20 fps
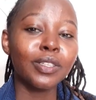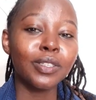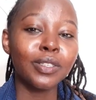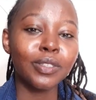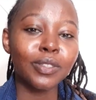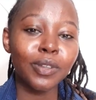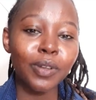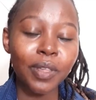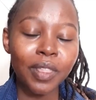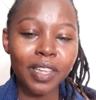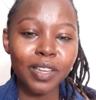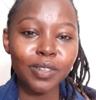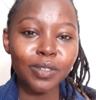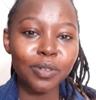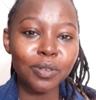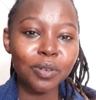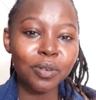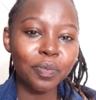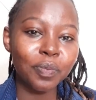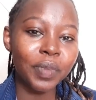So they
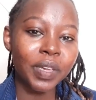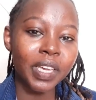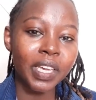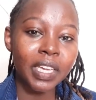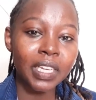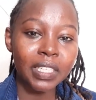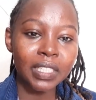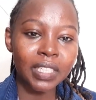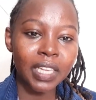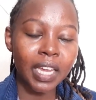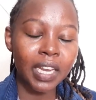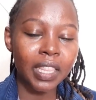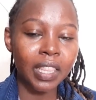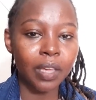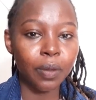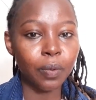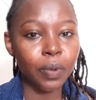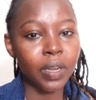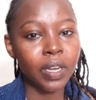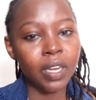took me inside,
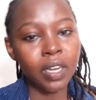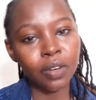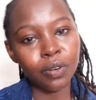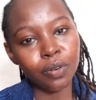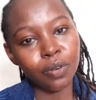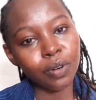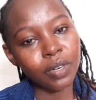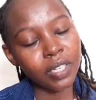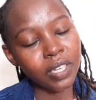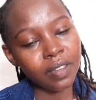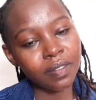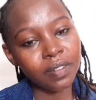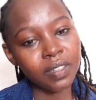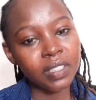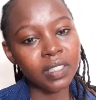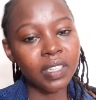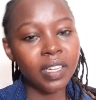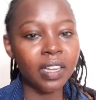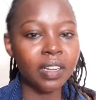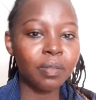they went and wrote every
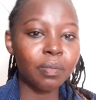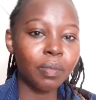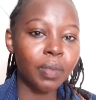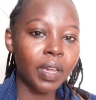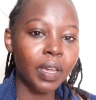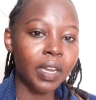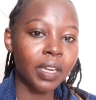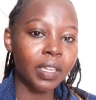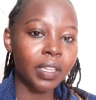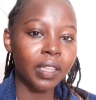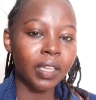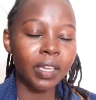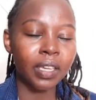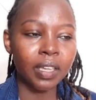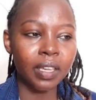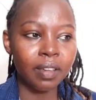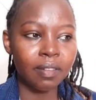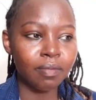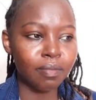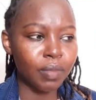statement, they
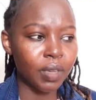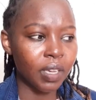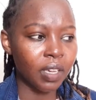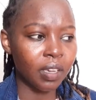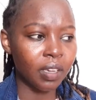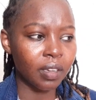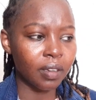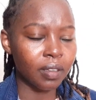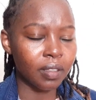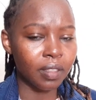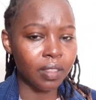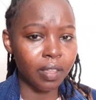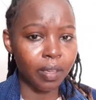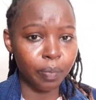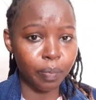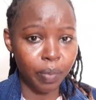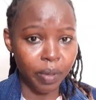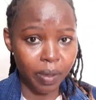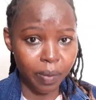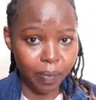gave me the
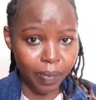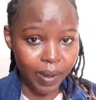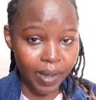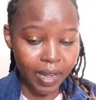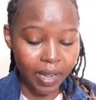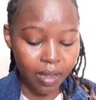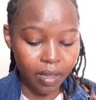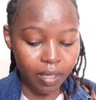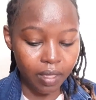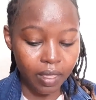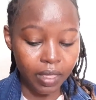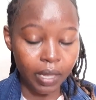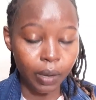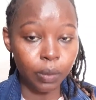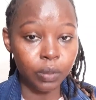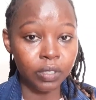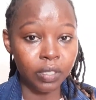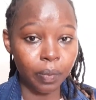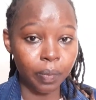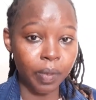paper. There
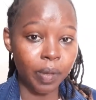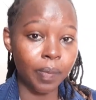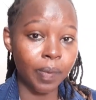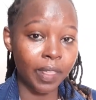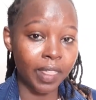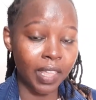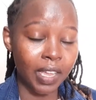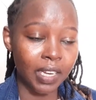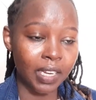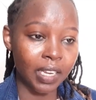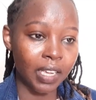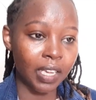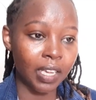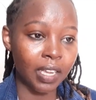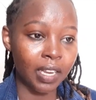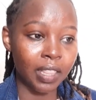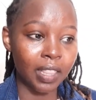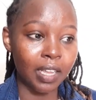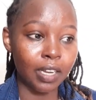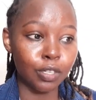was a paper that they
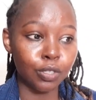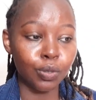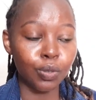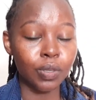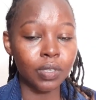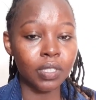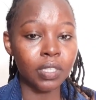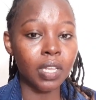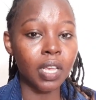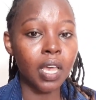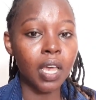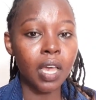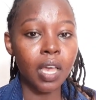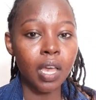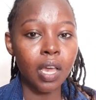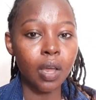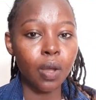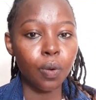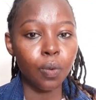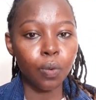had that shows
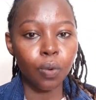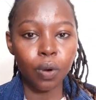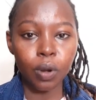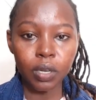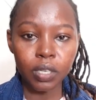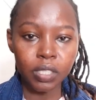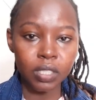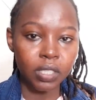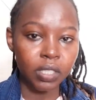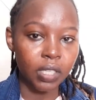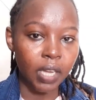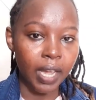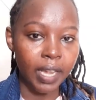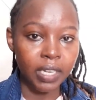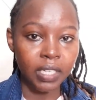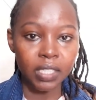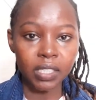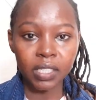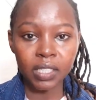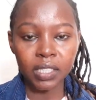what I
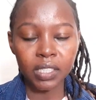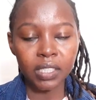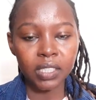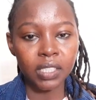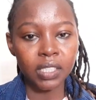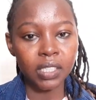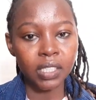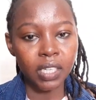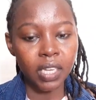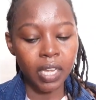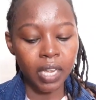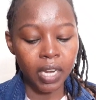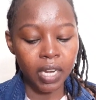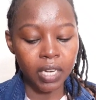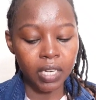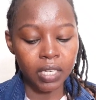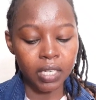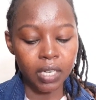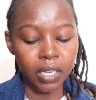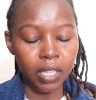did
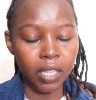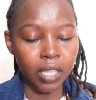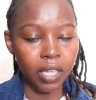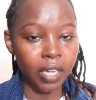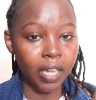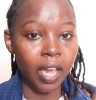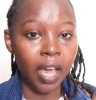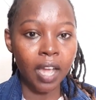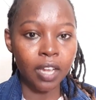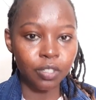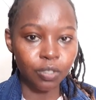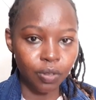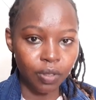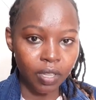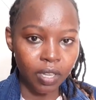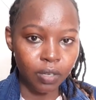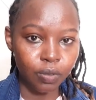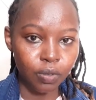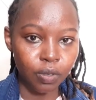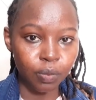and the action
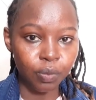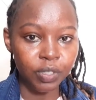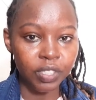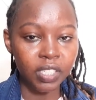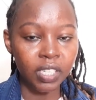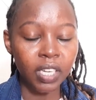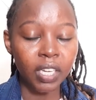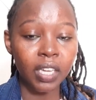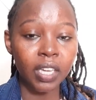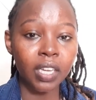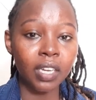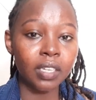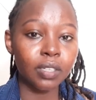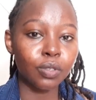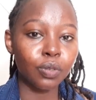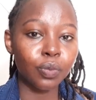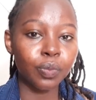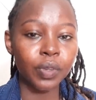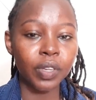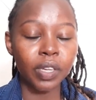that will be taken
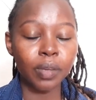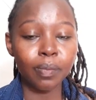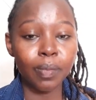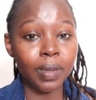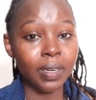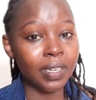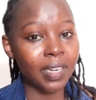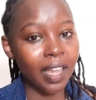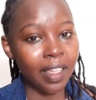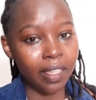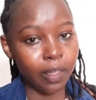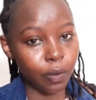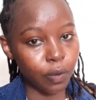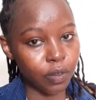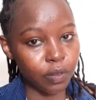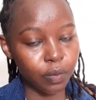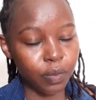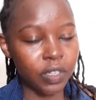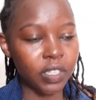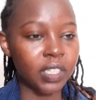to me, but nothing
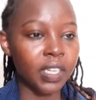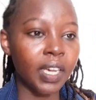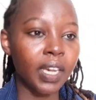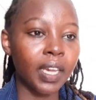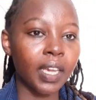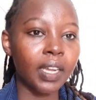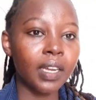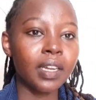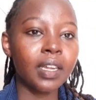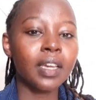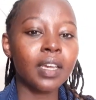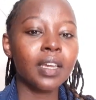has been taken.